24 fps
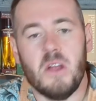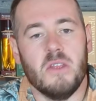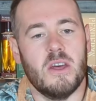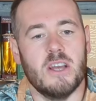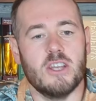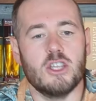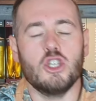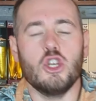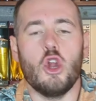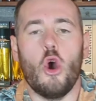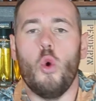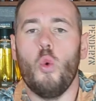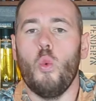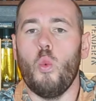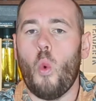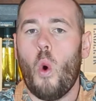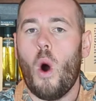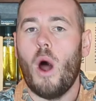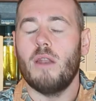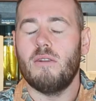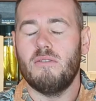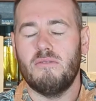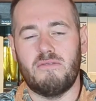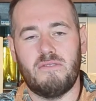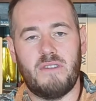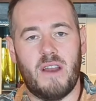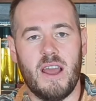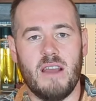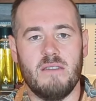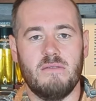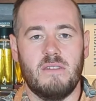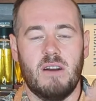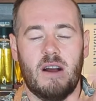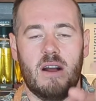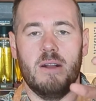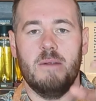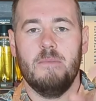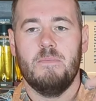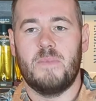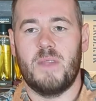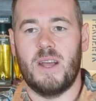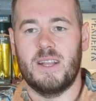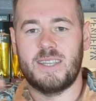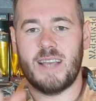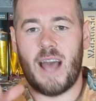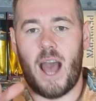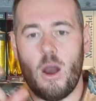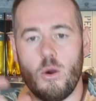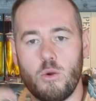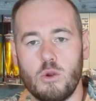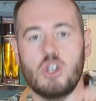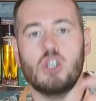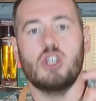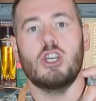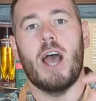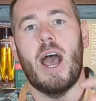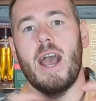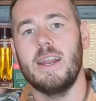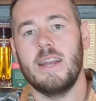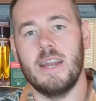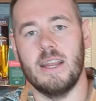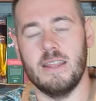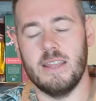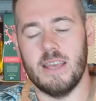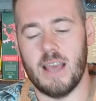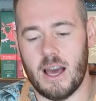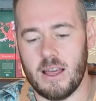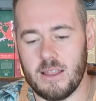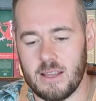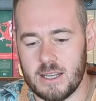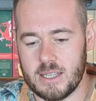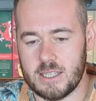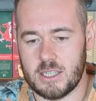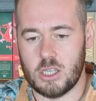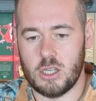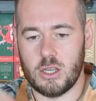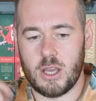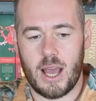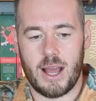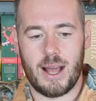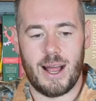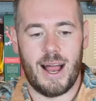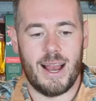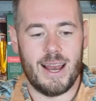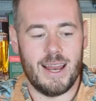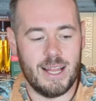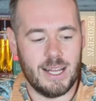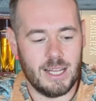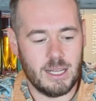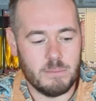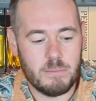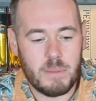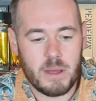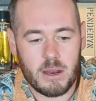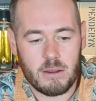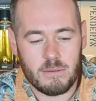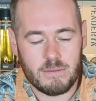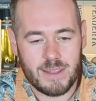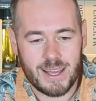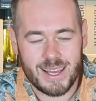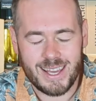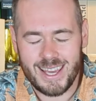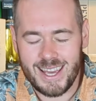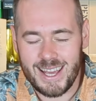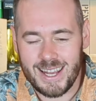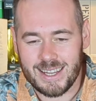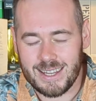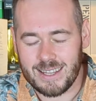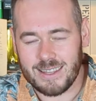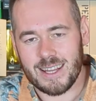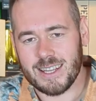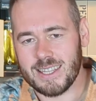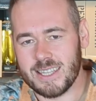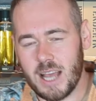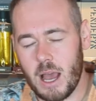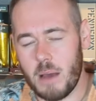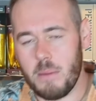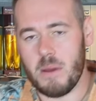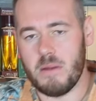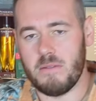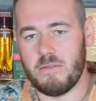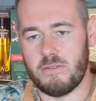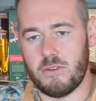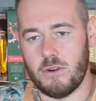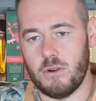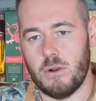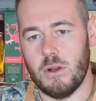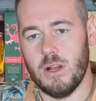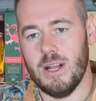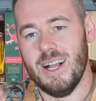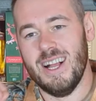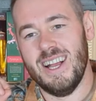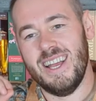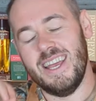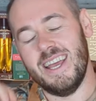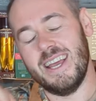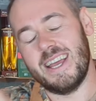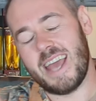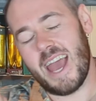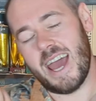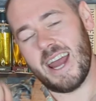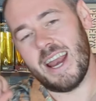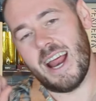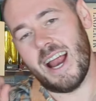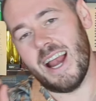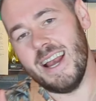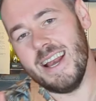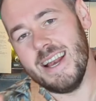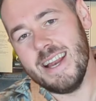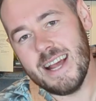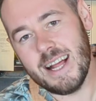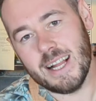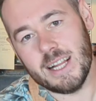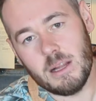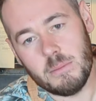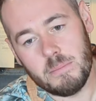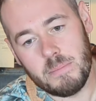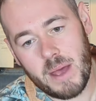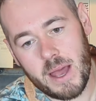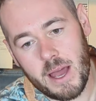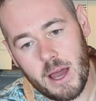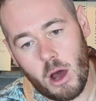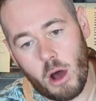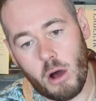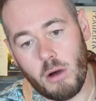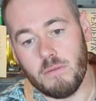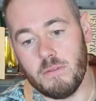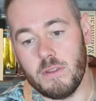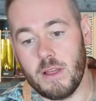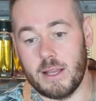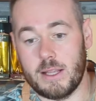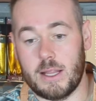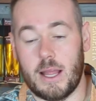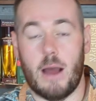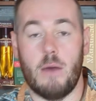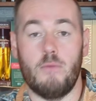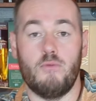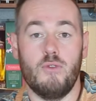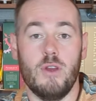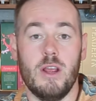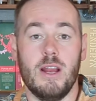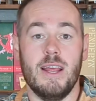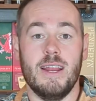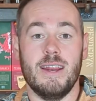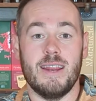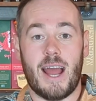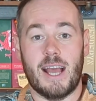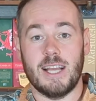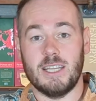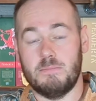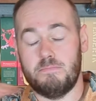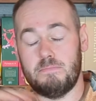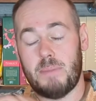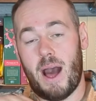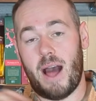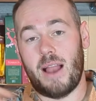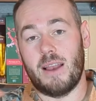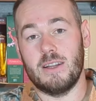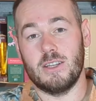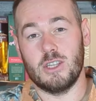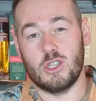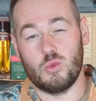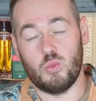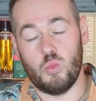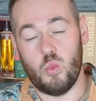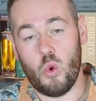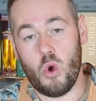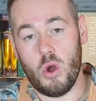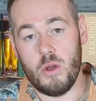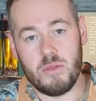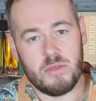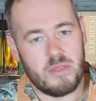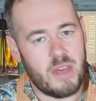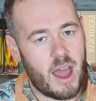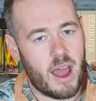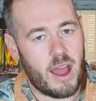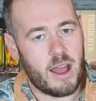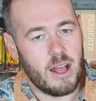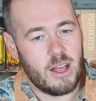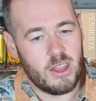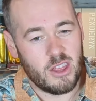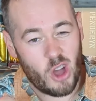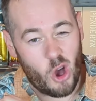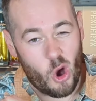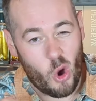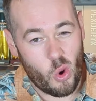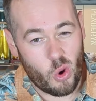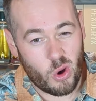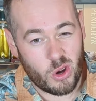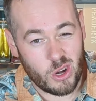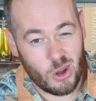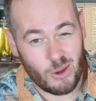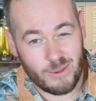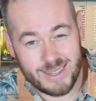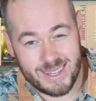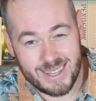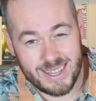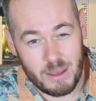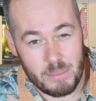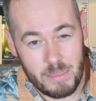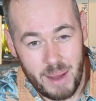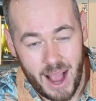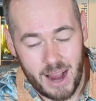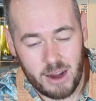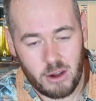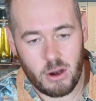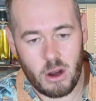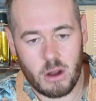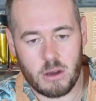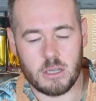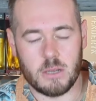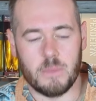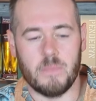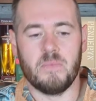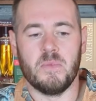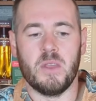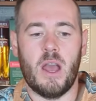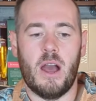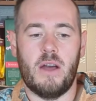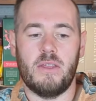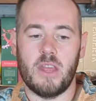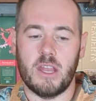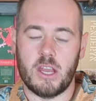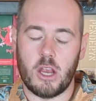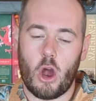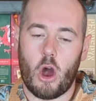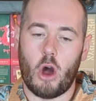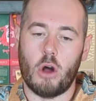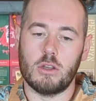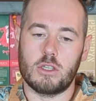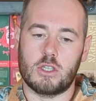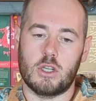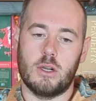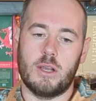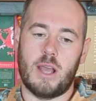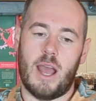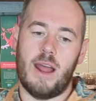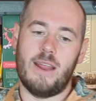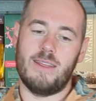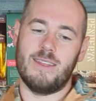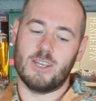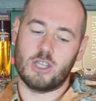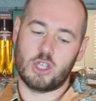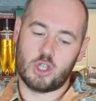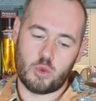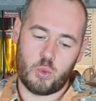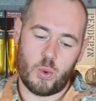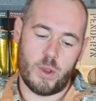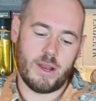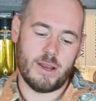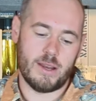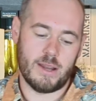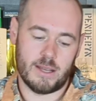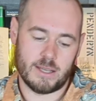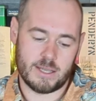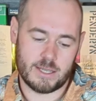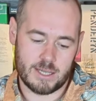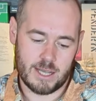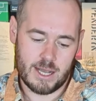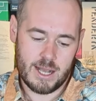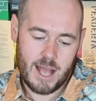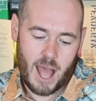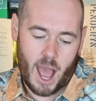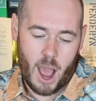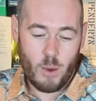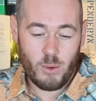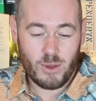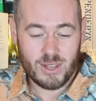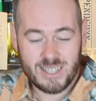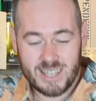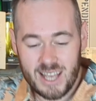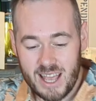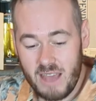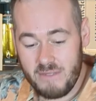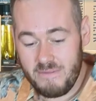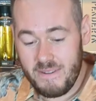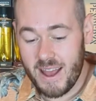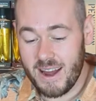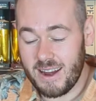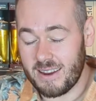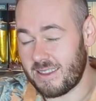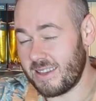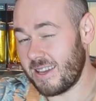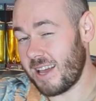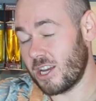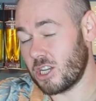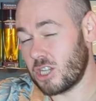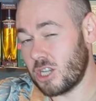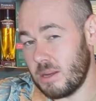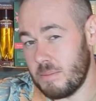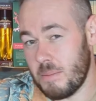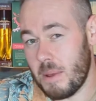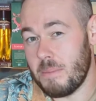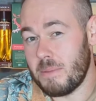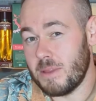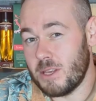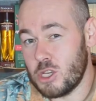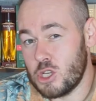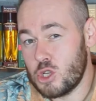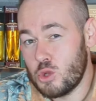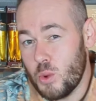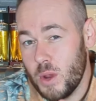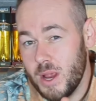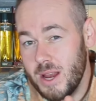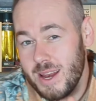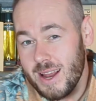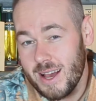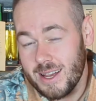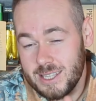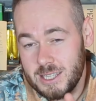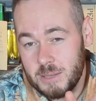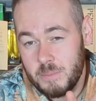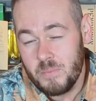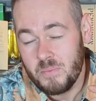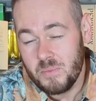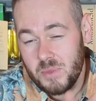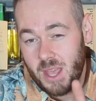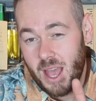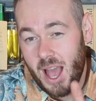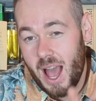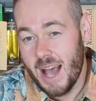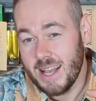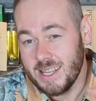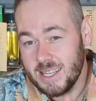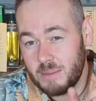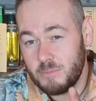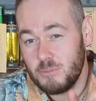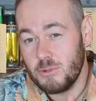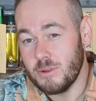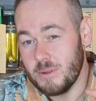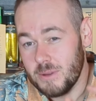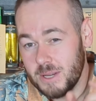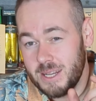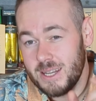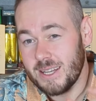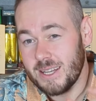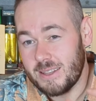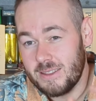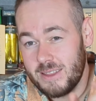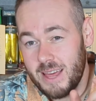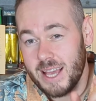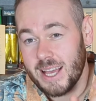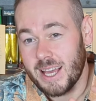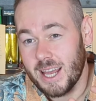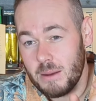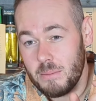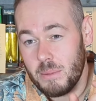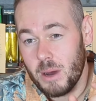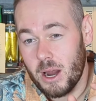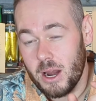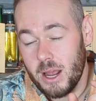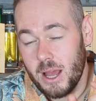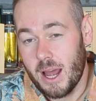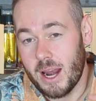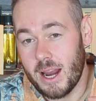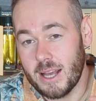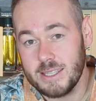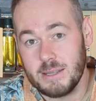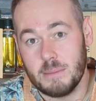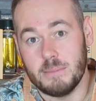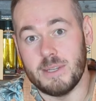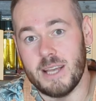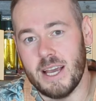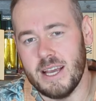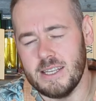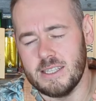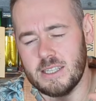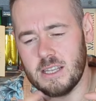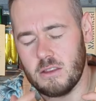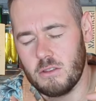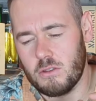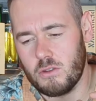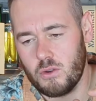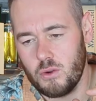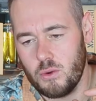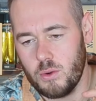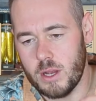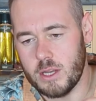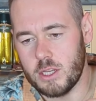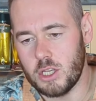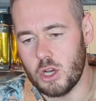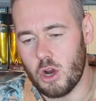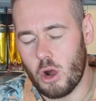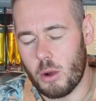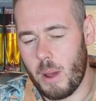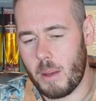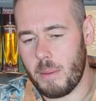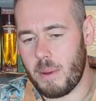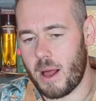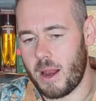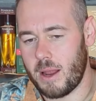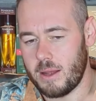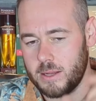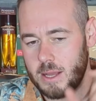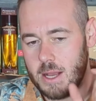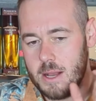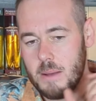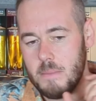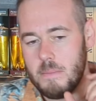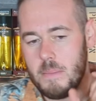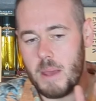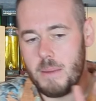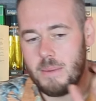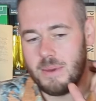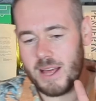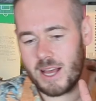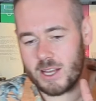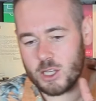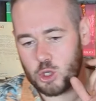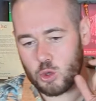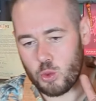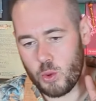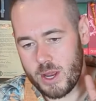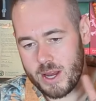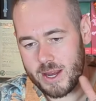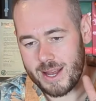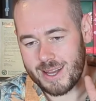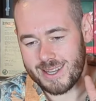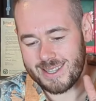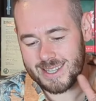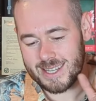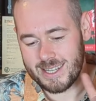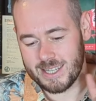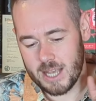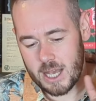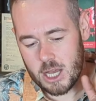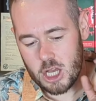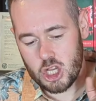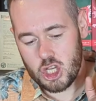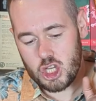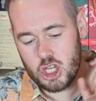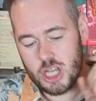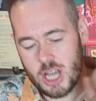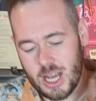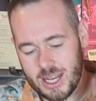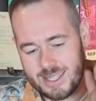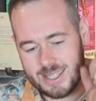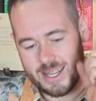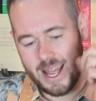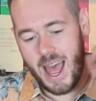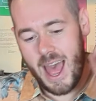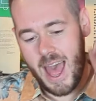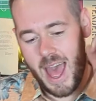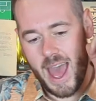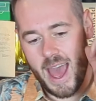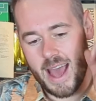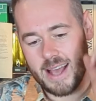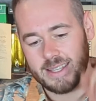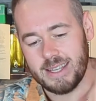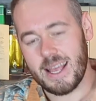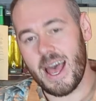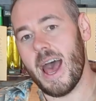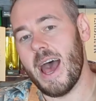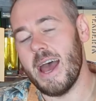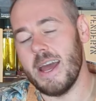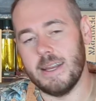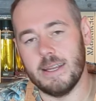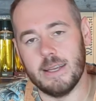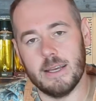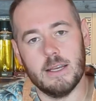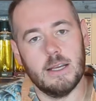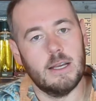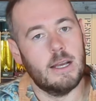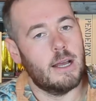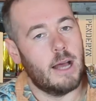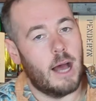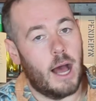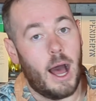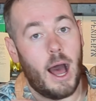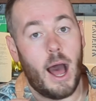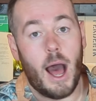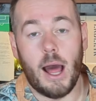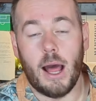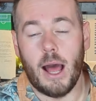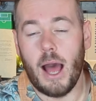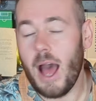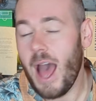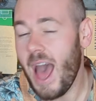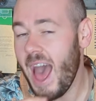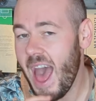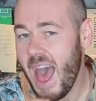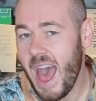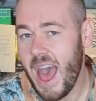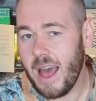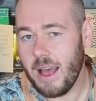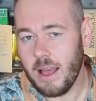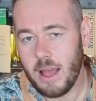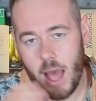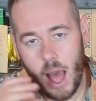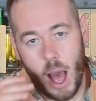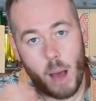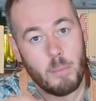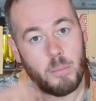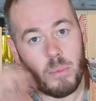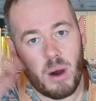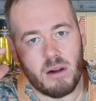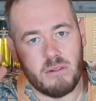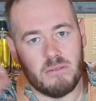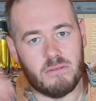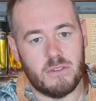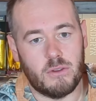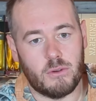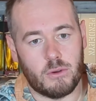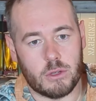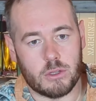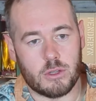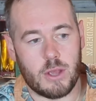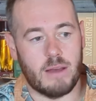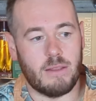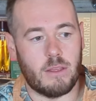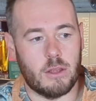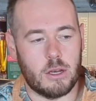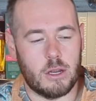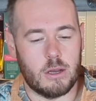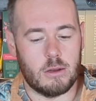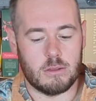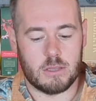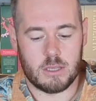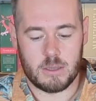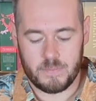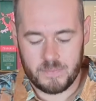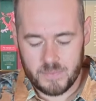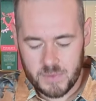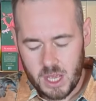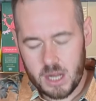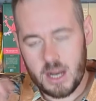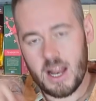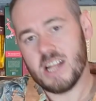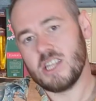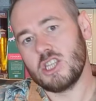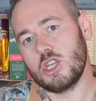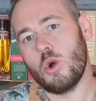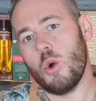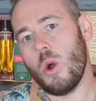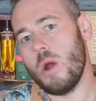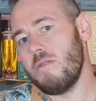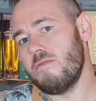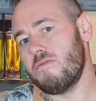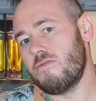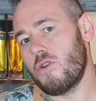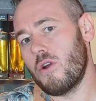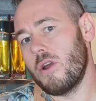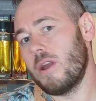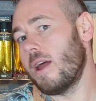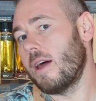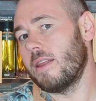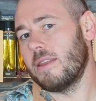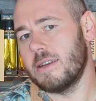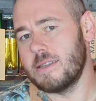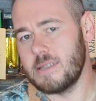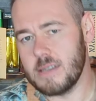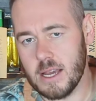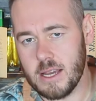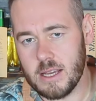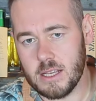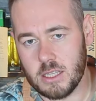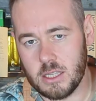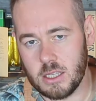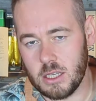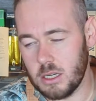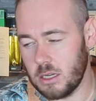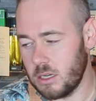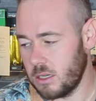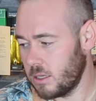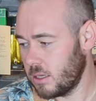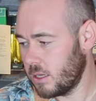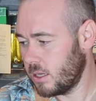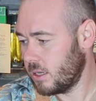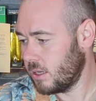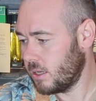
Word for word: There's no one flavor that's outshining the others. You get a little bit of the heat that's coming through. You're getting a little bit of like that really nice balanced wood there, the oak notes in the background, and then you're also getting the sweetness. I would say if anything actually maybe the sweetness as I'm thinking about it and as I'm tasting through it here on my palate, maybe that sweetness is just a hair's head A, a hair above those other notes. Let's go in for another taste here.